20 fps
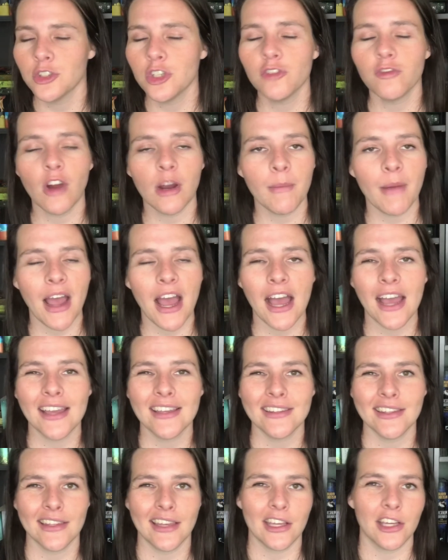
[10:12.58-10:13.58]
far
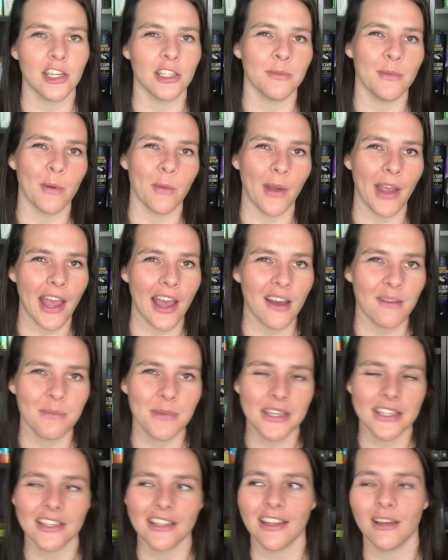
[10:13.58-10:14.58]
behind and I couldn't remember what
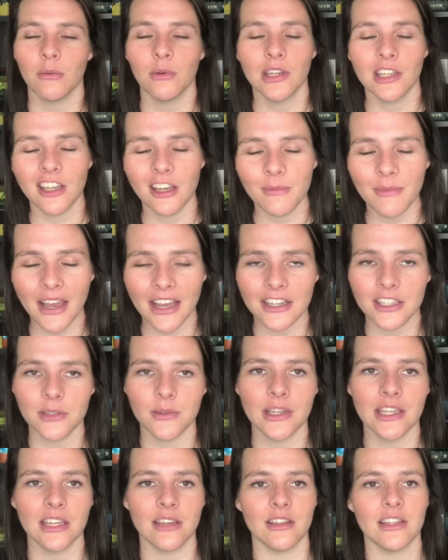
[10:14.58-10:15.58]
happened, and I want to go back to
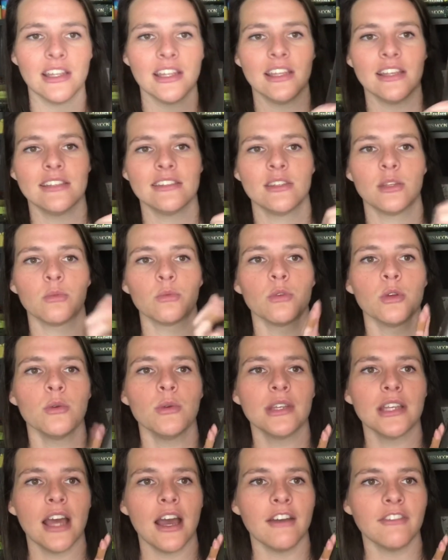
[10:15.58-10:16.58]
it, and it is The
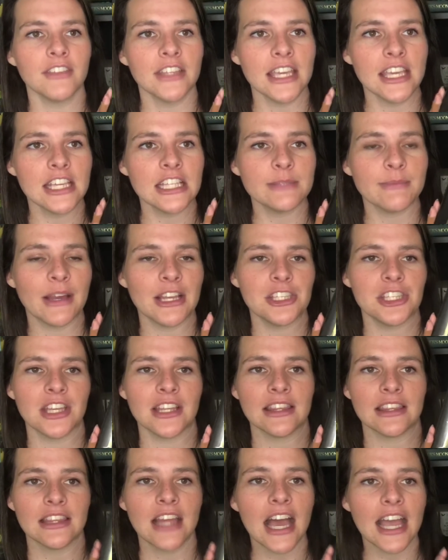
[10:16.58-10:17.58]
Ruin of Kings by Jen
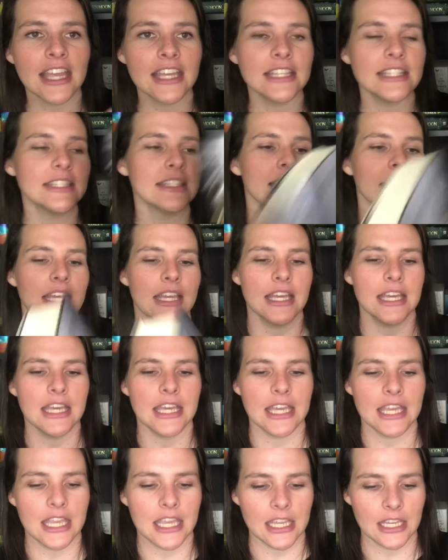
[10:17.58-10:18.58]
Lyons,
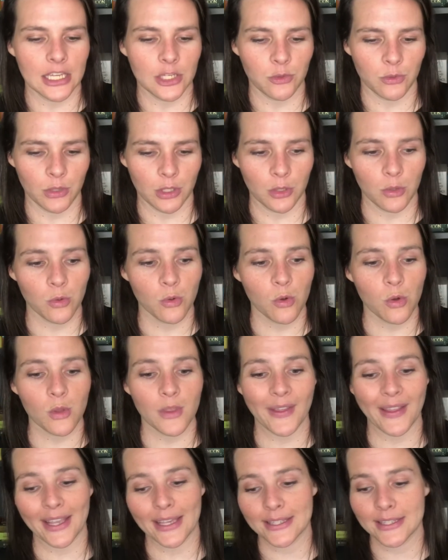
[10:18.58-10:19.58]
and it's really cool,
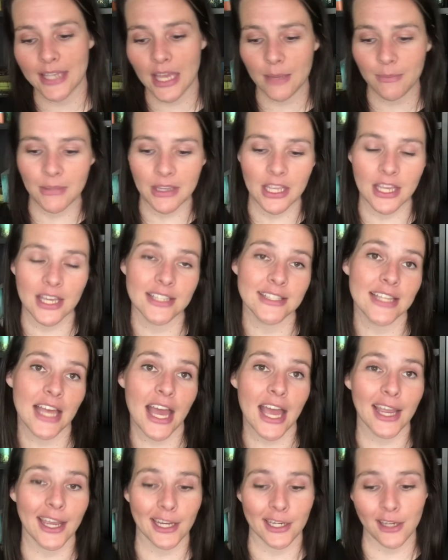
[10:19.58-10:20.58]
like I said, because
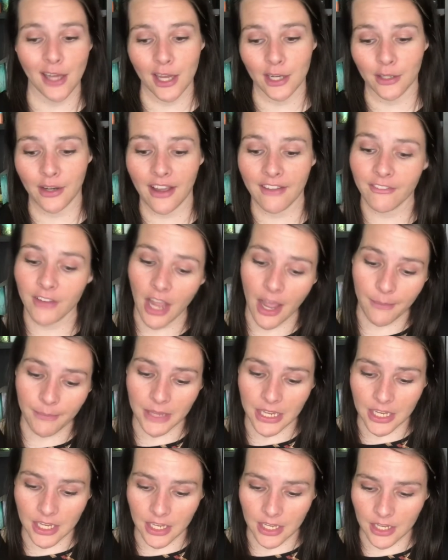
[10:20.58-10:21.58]
I got an autographed
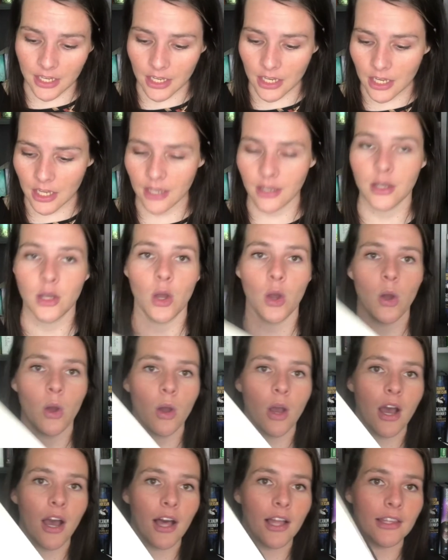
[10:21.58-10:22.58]
copy.
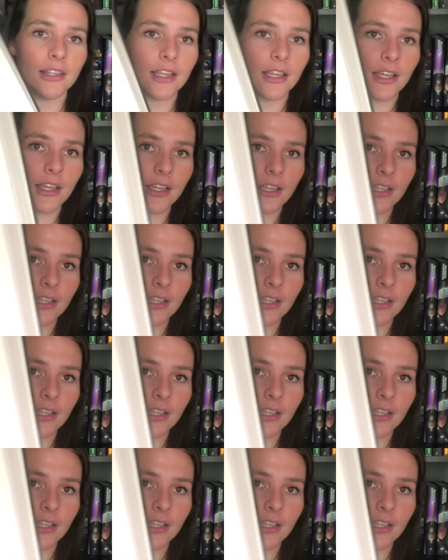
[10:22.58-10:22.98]
Holla,